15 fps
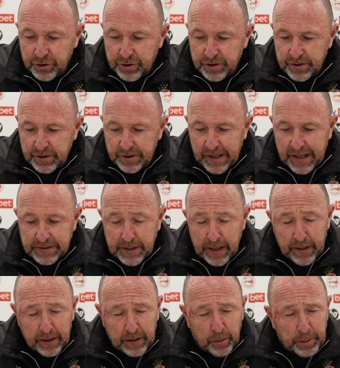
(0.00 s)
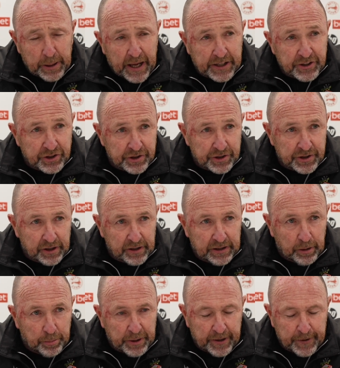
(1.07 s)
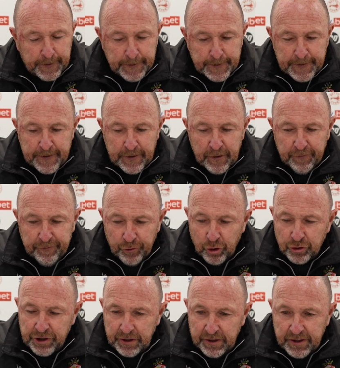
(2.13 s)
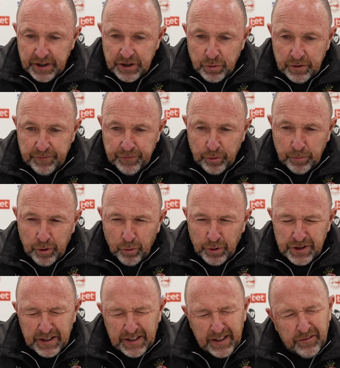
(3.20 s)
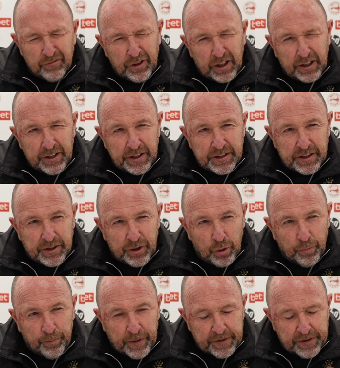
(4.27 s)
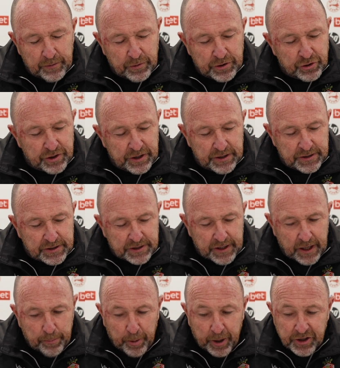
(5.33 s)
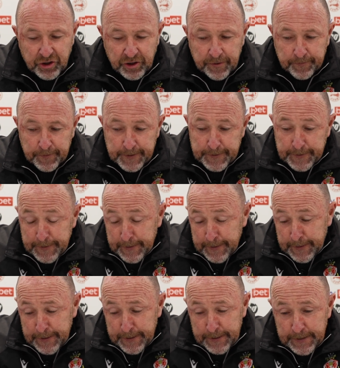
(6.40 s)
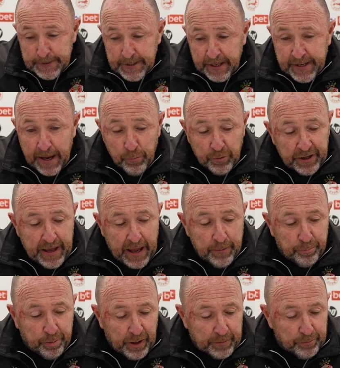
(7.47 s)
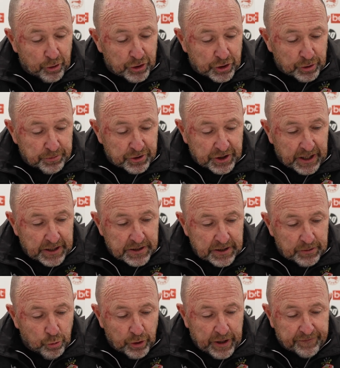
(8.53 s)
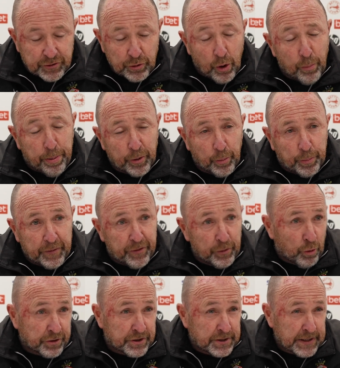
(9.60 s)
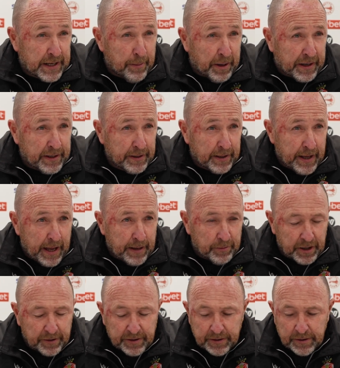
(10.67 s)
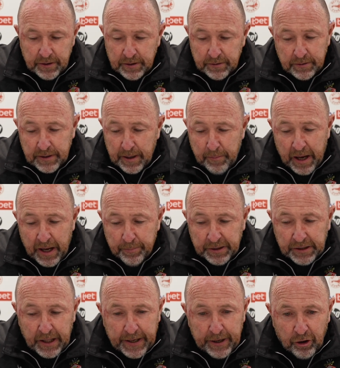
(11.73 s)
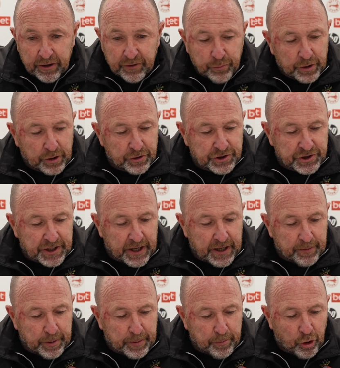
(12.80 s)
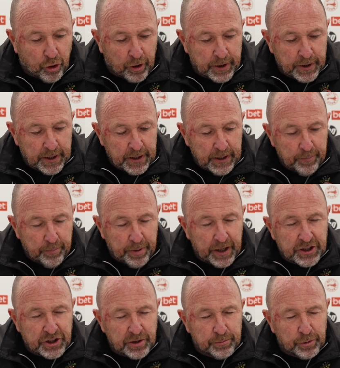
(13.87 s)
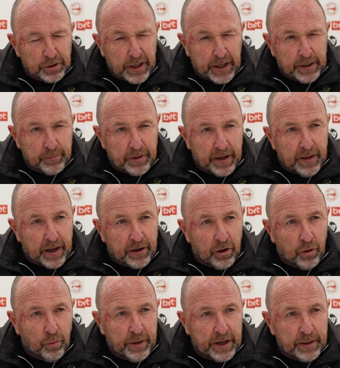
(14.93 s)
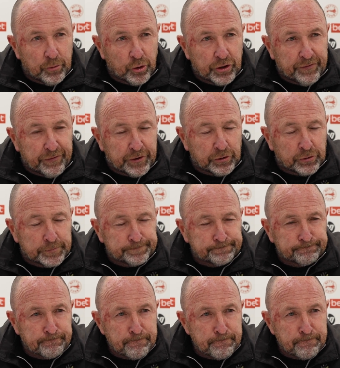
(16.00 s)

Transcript: just the lads getting a little bit anxious and a little bit forcing things with the football, which they didn't really need to do. I think we just needed to stay patient. They came with a game plan, but at some stage they would have to open up if they wanted to get back in the game. And I think that might have been late on if we'd have stayed a bit more patient, but letting him get that goal made it more difficult.